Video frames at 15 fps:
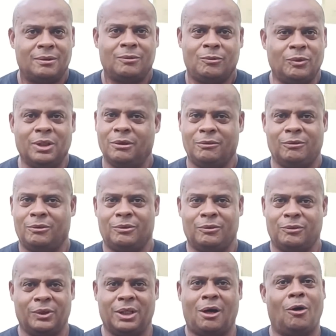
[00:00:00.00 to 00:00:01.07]
We're
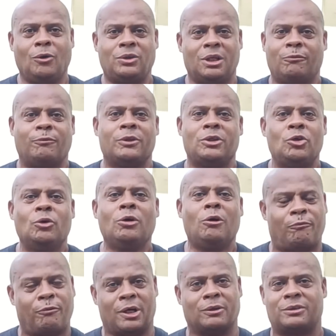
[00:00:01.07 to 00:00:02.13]
in a whole different
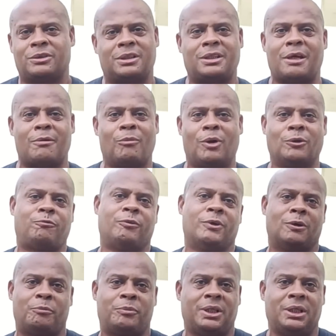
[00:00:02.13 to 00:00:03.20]
universe than most
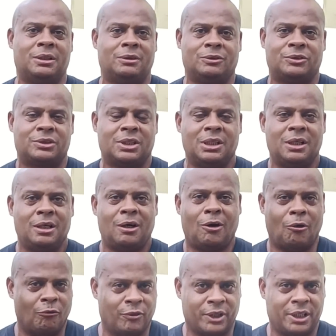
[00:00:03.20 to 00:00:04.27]
Filipinos
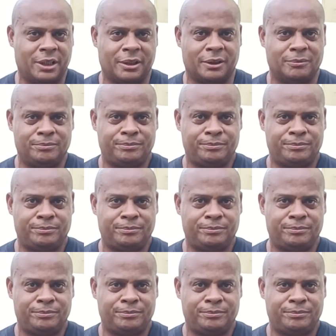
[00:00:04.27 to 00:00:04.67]
over here.